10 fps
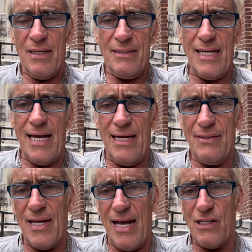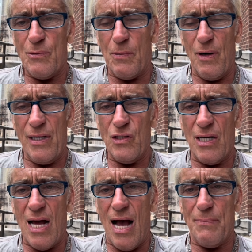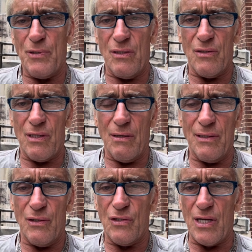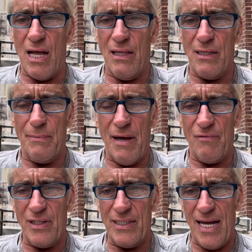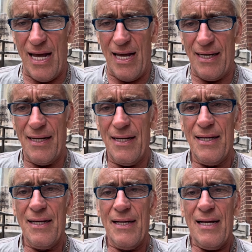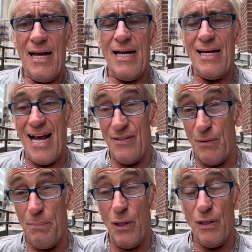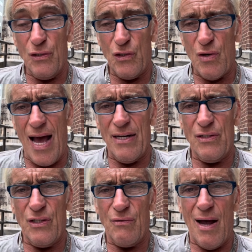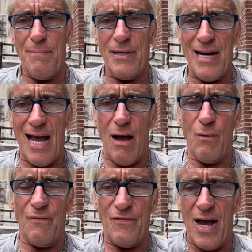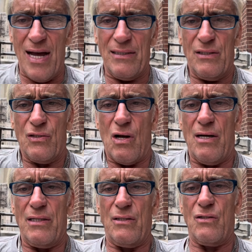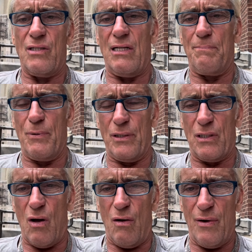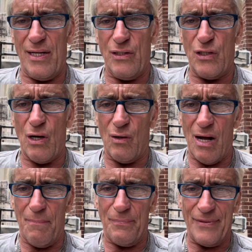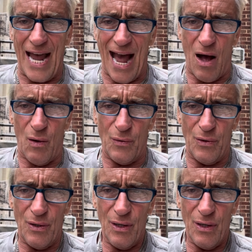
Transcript: day to expiration options. They're selling them every day, and that's a bullish strategy, right? But now we're finally starting to see the put call ratio come down.